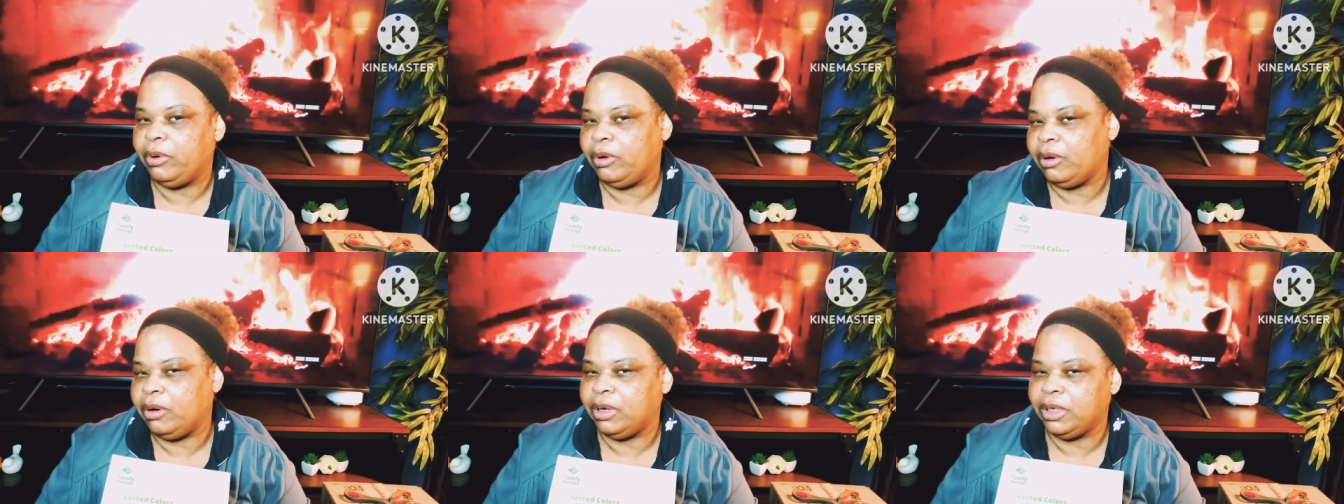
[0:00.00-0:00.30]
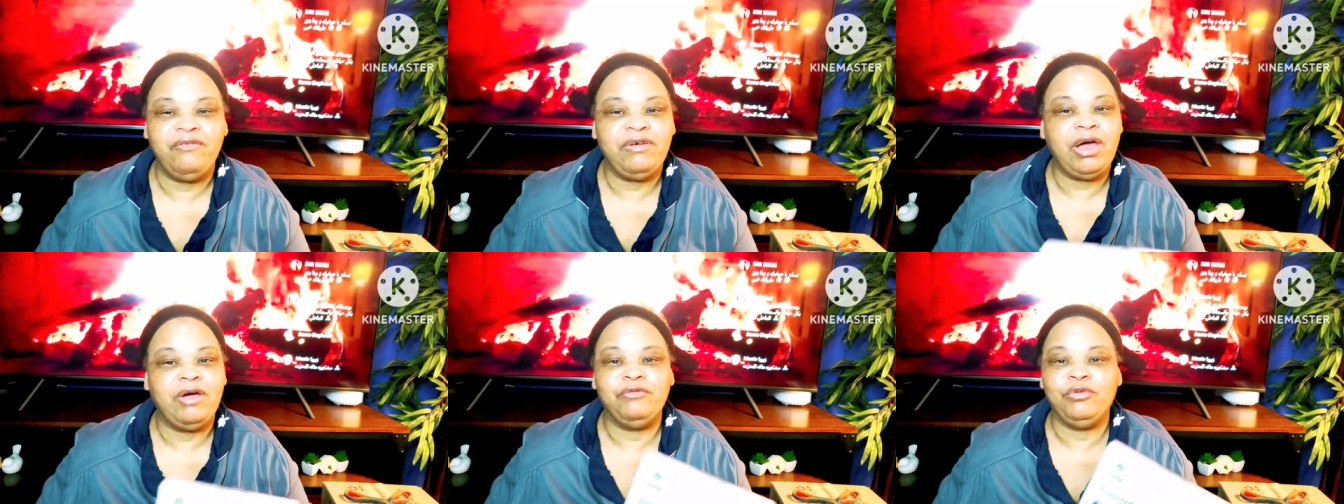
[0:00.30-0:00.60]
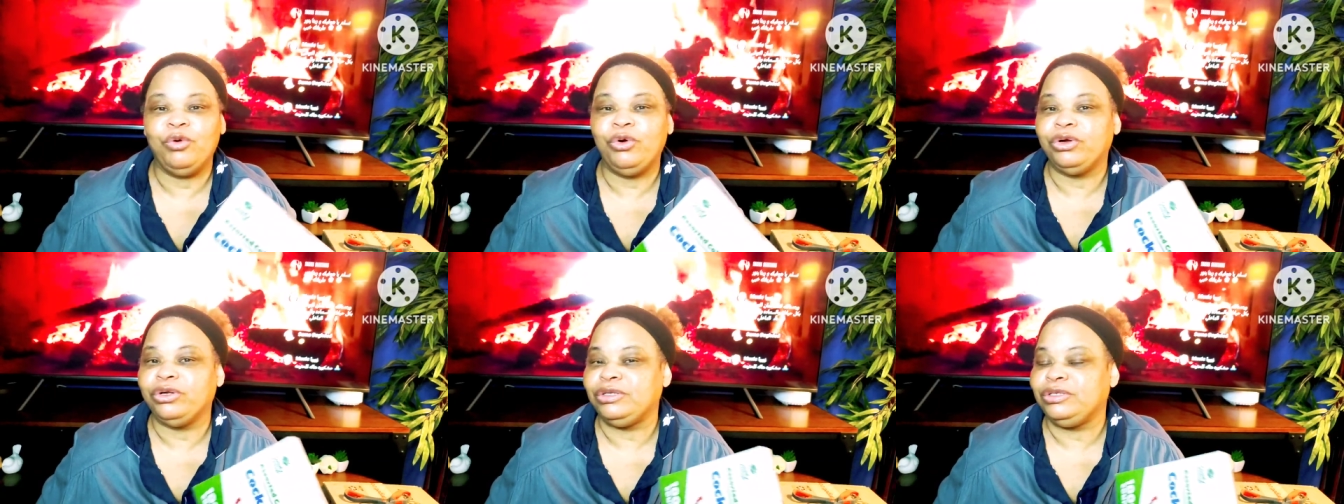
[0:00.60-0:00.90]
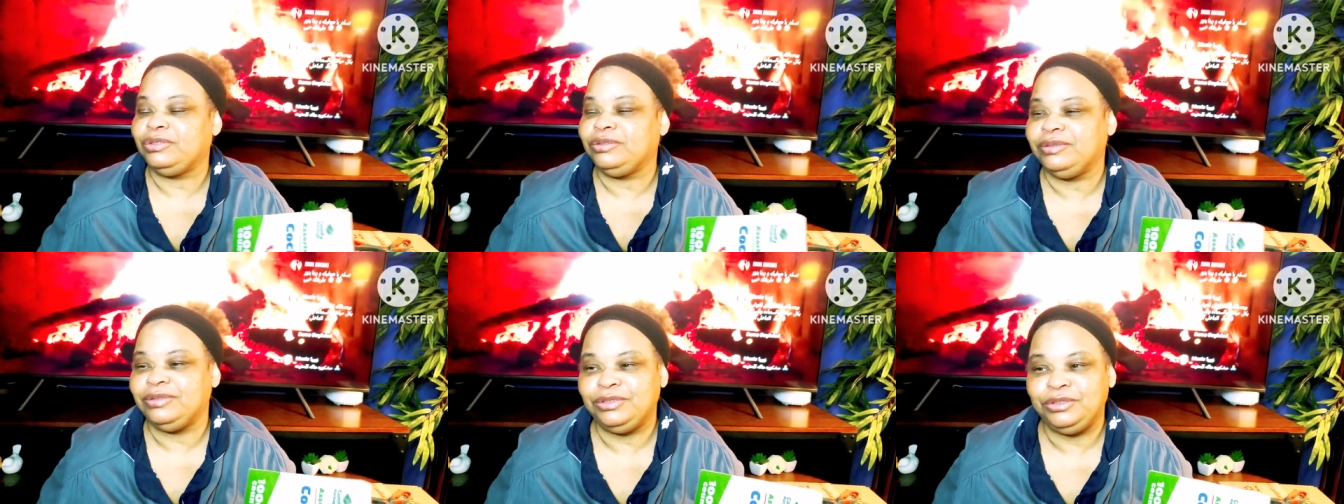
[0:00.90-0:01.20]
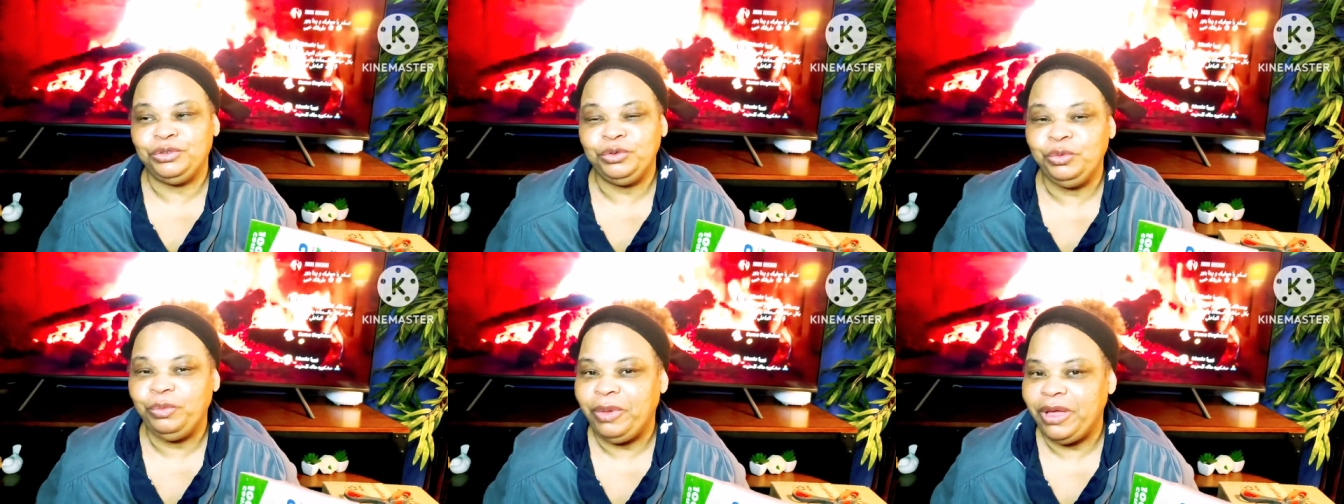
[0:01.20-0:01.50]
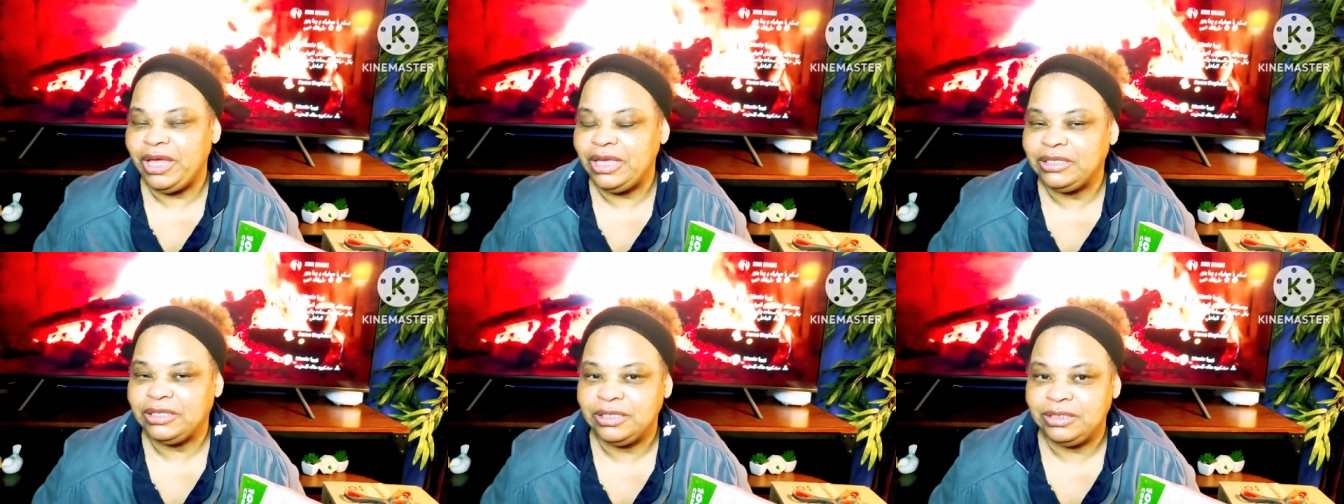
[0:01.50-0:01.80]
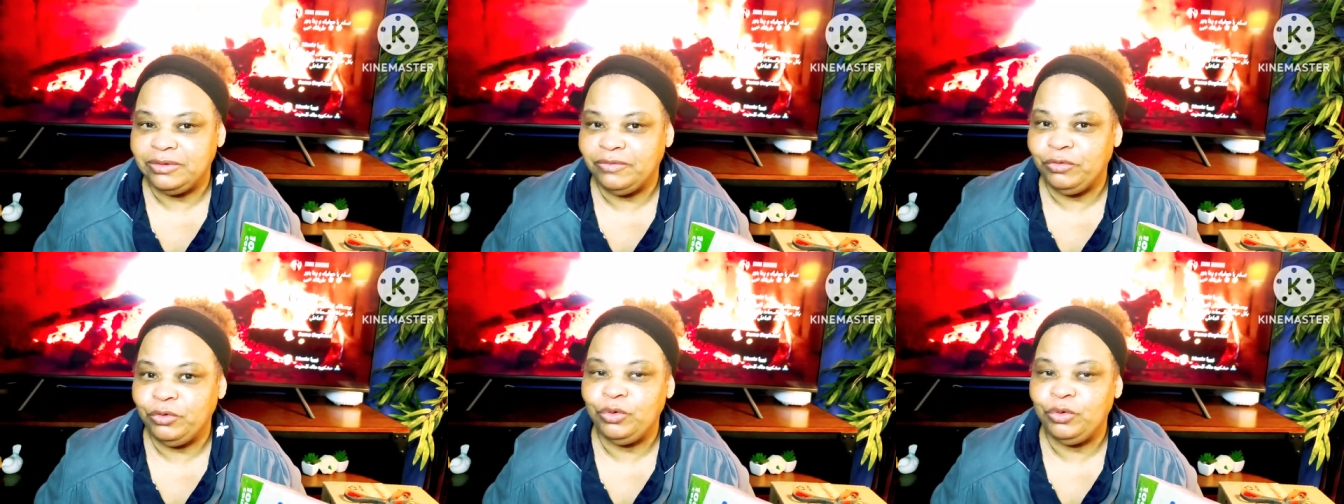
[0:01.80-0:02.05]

party. I've ordered two baskets of